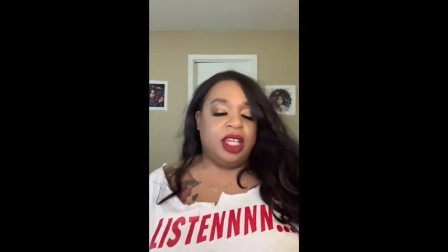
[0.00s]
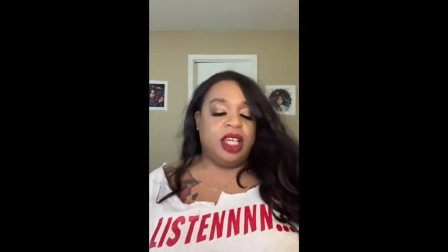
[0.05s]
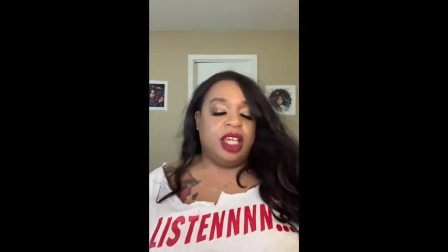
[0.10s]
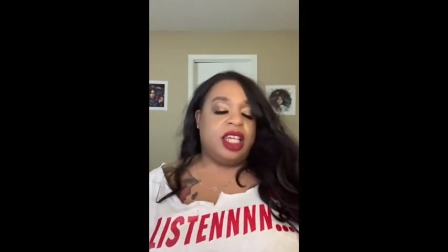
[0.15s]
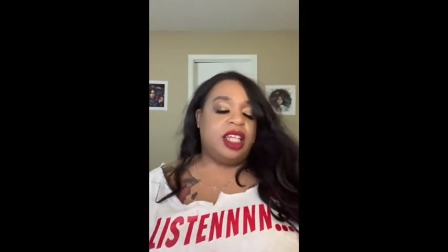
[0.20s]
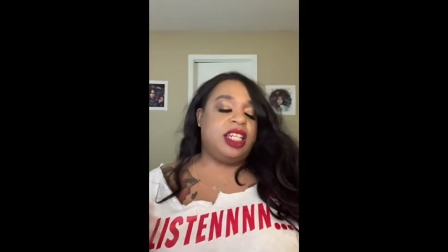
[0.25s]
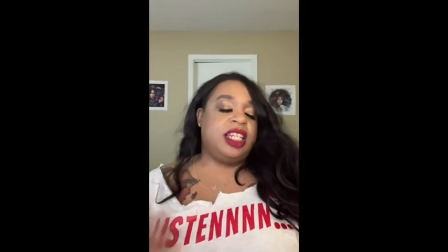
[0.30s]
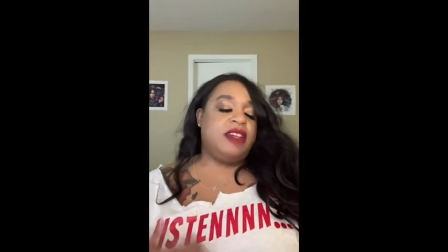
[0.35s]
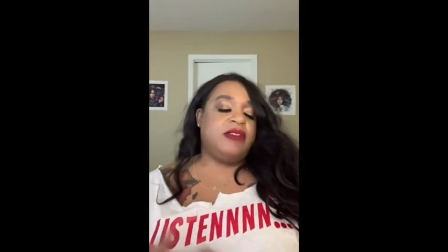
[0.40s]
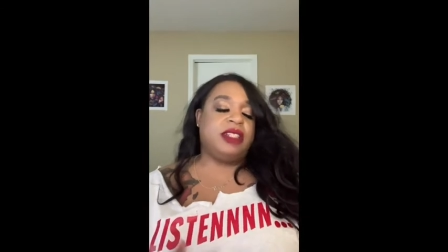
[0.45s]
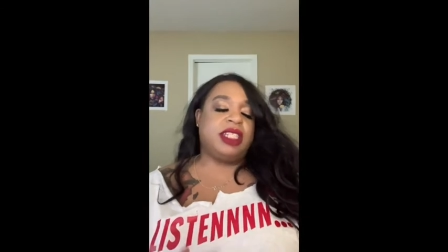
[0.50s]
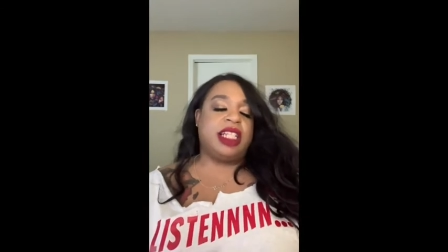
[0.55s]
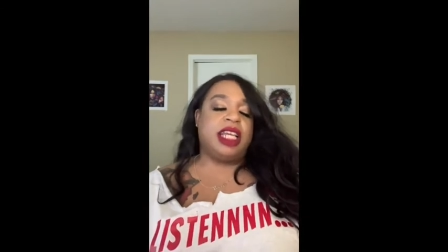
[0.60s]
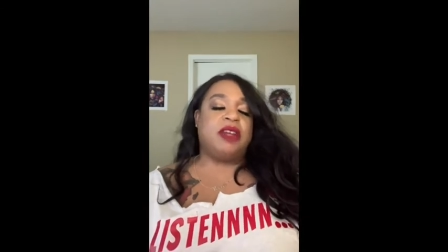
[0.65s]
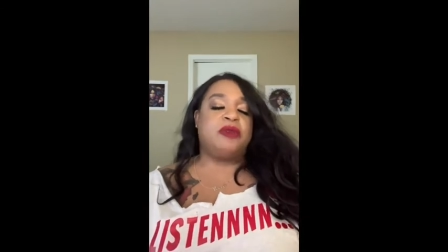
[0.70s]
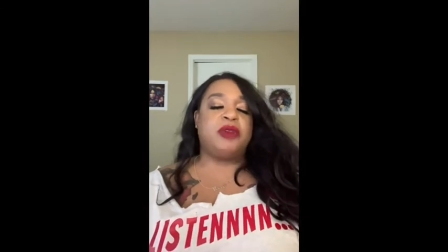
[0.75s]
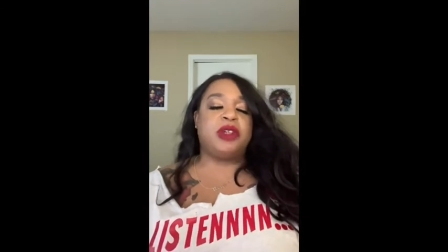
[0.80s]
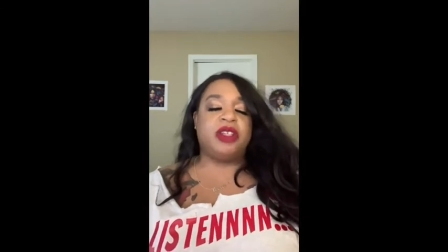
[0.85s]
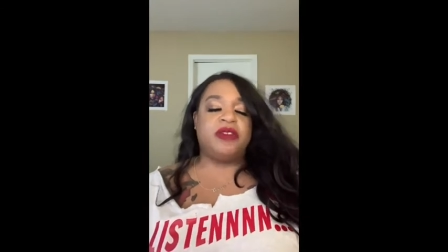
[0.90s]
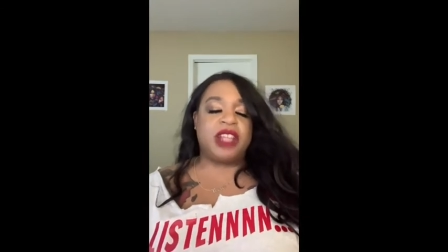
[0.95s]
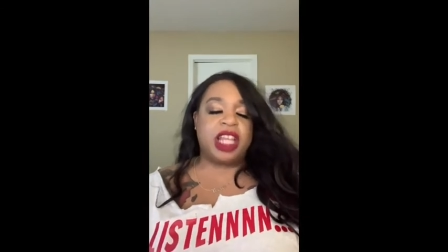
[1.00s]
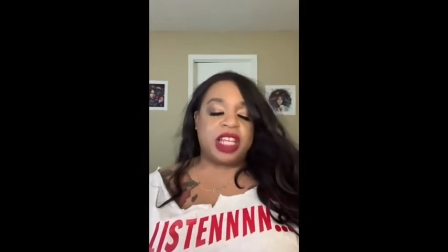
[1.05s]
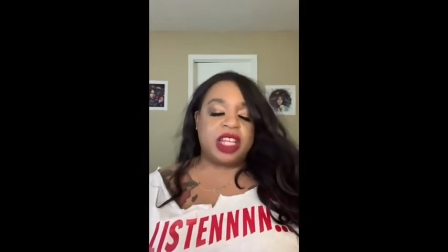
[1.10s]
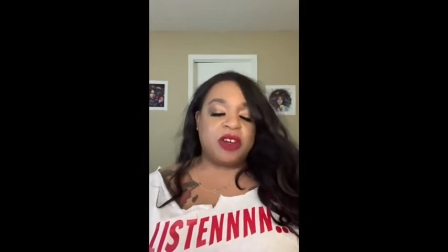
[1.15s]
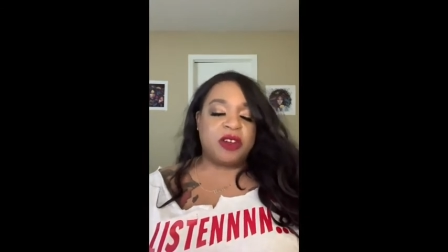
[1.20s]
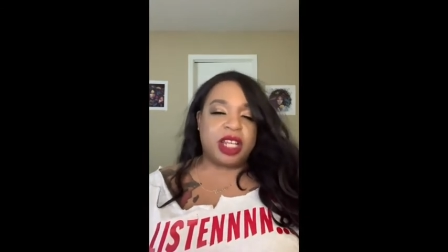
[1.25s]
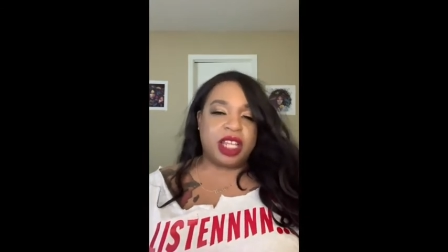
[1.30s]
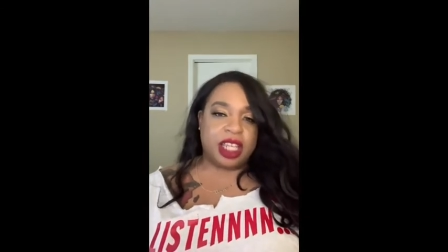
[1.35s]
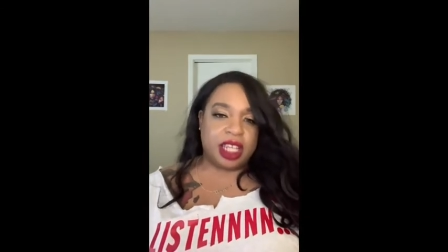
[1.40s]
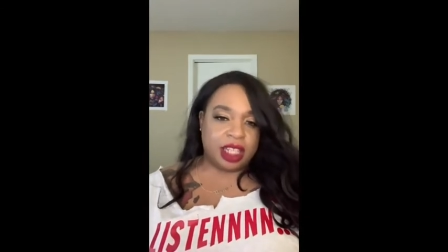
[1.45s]
and they was like well if they
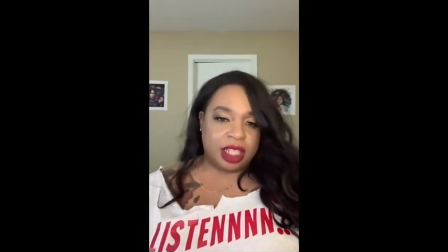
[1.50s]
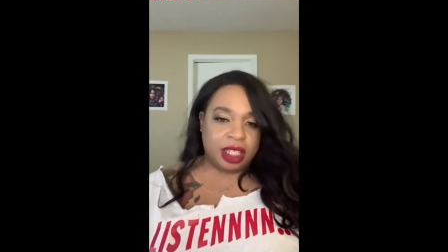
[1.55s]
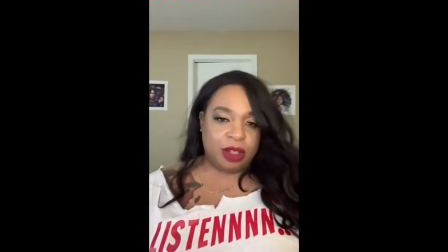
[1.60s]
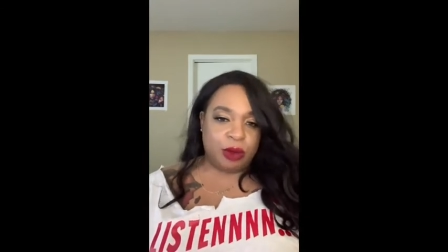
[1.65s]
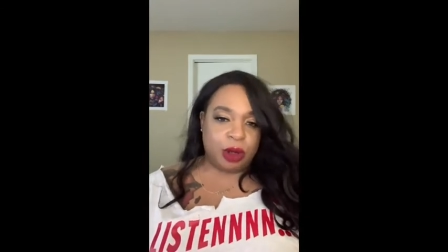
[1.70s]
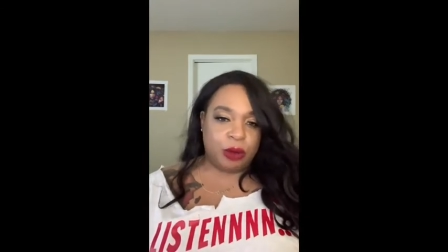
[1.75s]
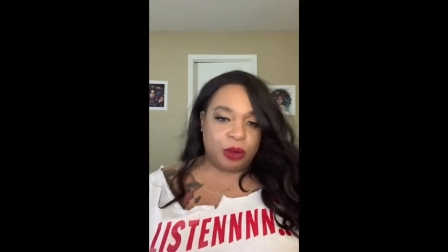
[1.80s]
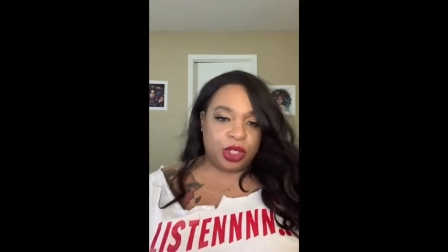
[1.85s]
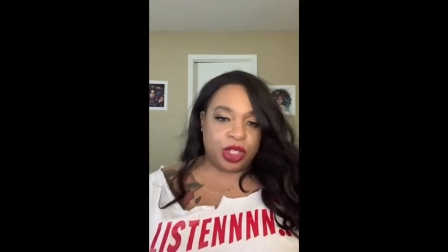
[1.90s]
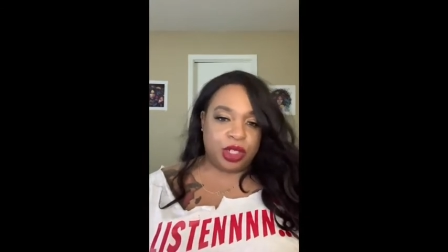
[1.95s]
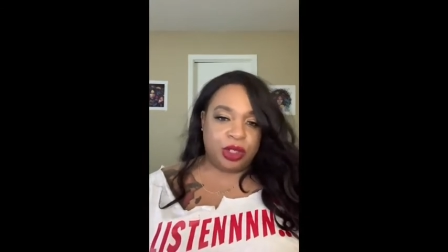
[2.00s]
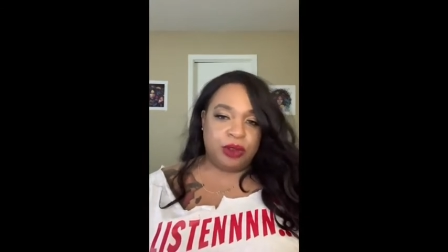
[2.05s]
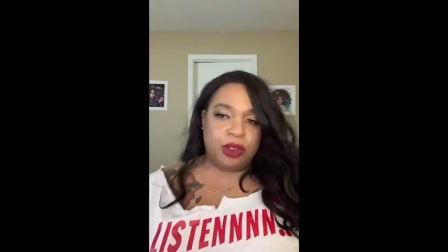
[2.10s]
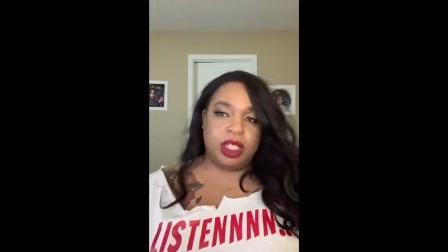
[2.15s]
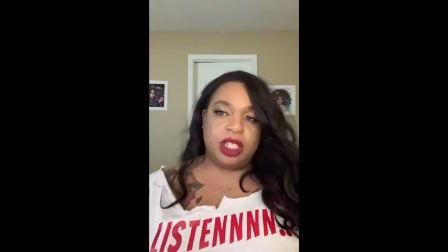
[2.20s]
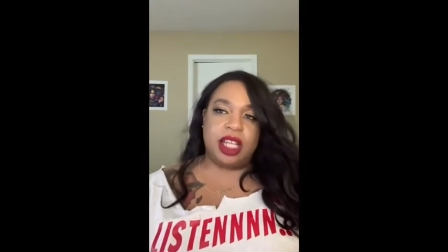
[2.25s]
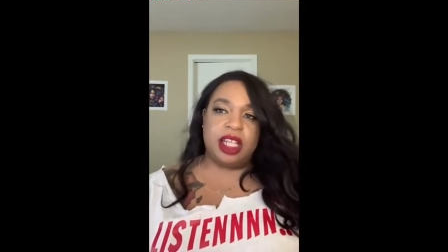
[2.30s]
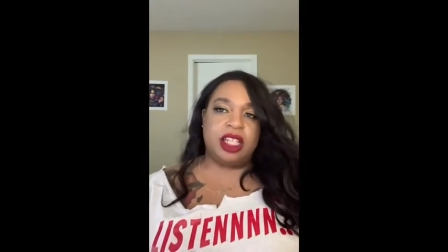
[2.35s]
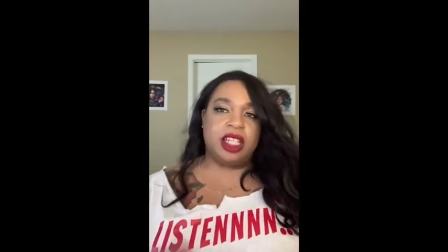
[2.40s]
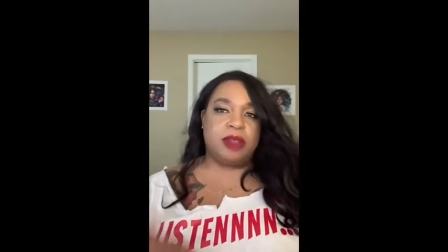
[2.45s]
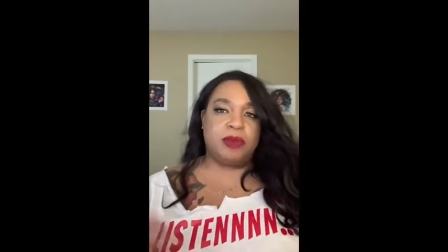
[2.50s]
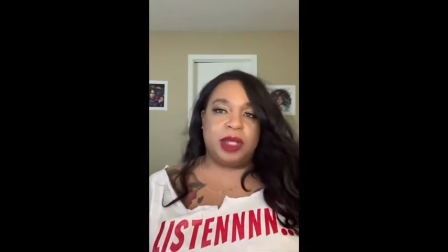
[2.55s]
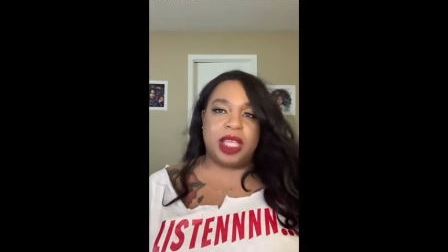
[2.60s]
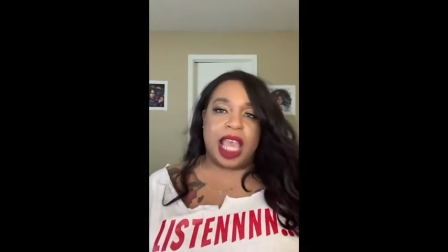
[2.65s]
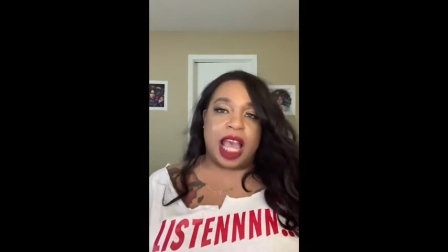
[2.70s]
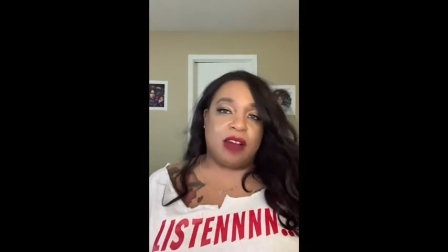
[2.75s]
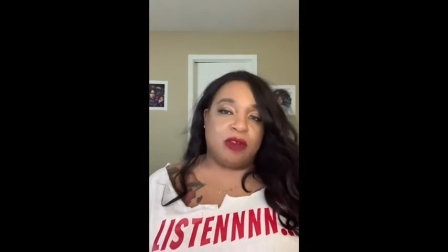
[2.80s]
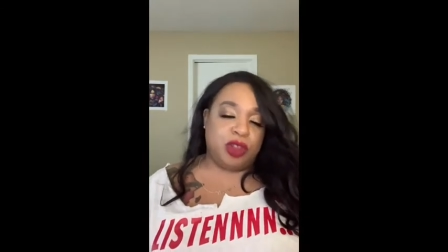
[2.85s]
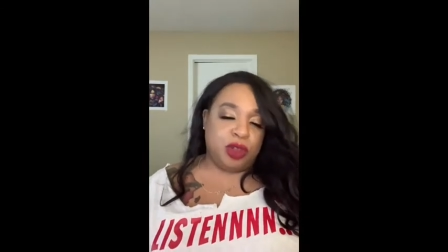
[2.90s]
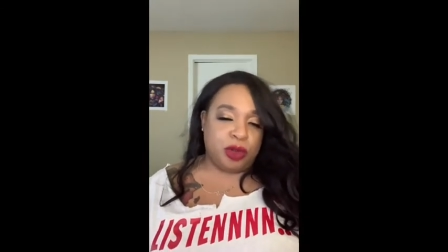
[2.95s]
know they get leeway with you then they just be
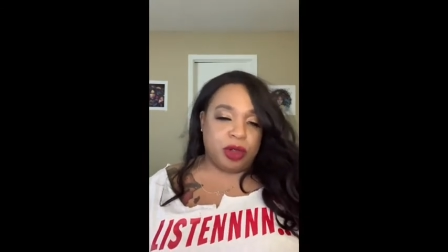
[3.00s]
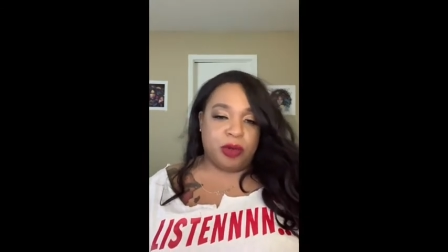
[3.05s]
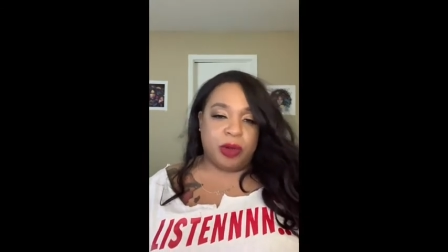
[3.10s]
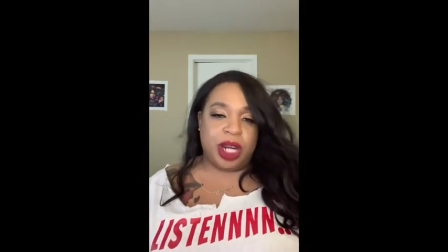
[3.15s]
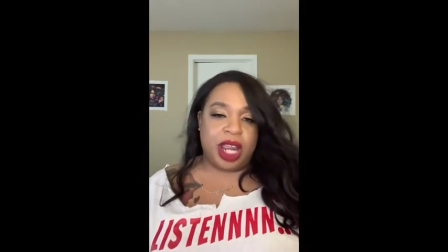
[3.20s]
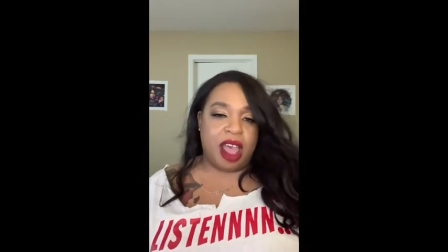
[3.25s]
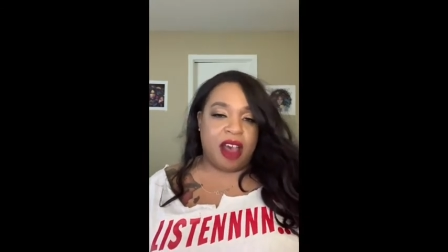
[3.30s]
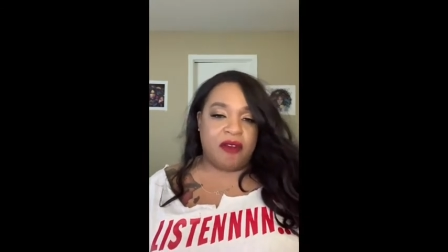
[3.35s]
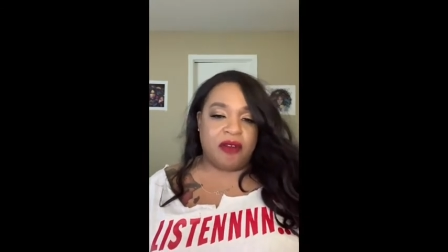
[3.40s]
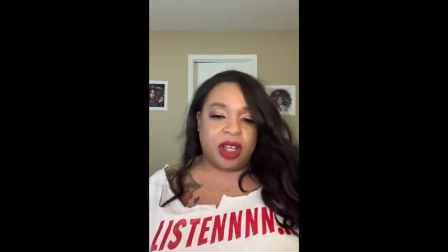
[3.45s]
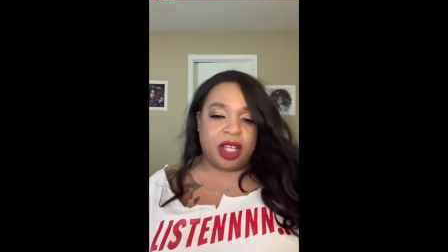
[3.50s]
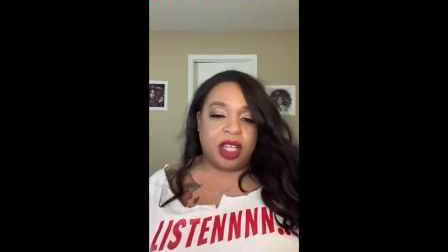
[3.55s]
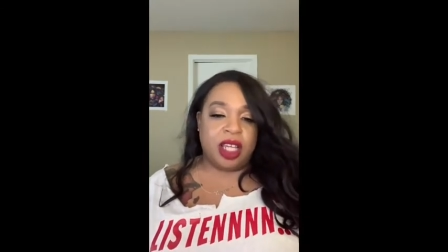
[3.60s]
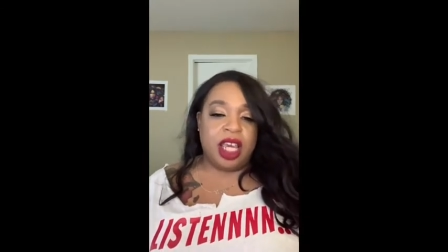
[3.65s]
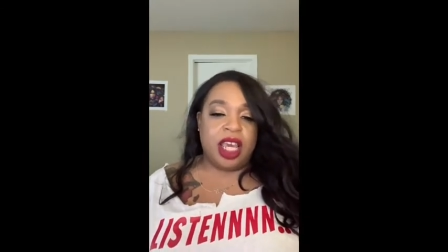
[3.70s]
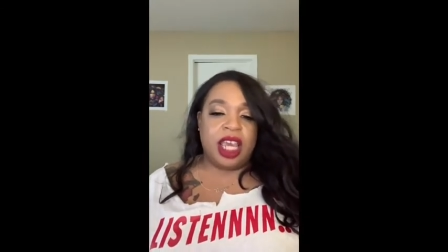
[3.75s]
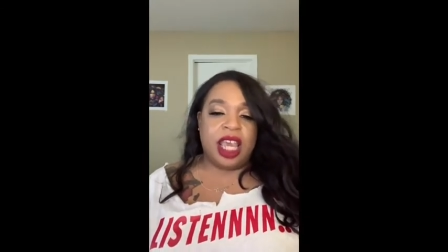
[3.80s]
out doing whatever